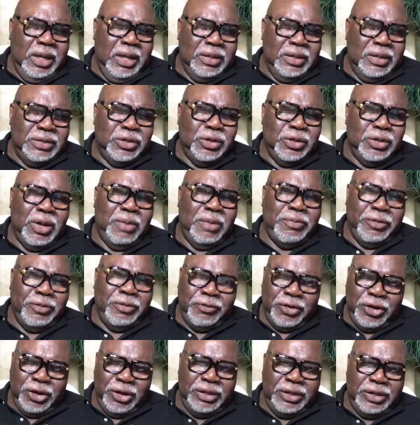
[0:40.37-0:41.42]
So I'm a
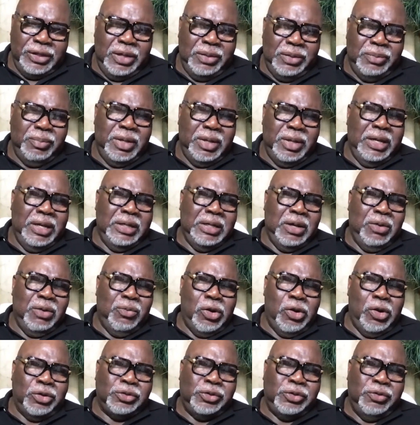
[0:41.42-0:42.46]
very young man. I
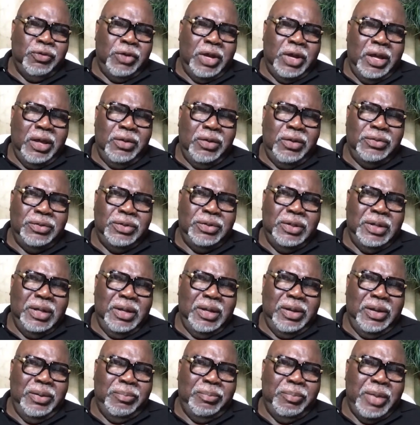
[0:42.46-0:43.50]
walked around
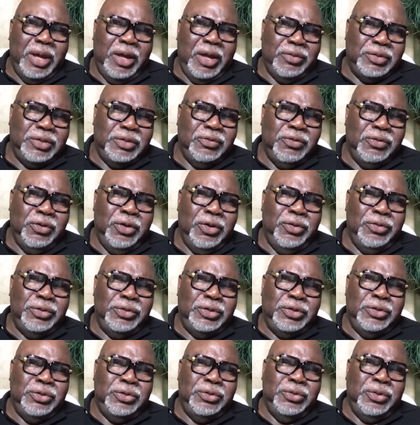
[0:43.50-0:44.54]
Mountain Road
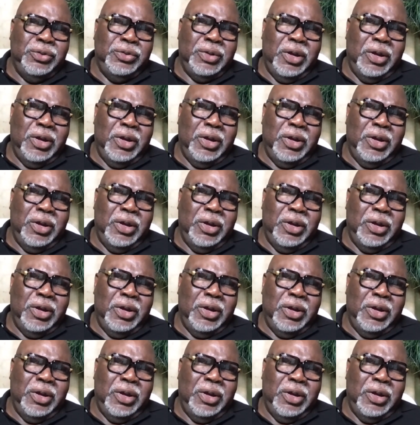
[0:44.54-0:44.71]
to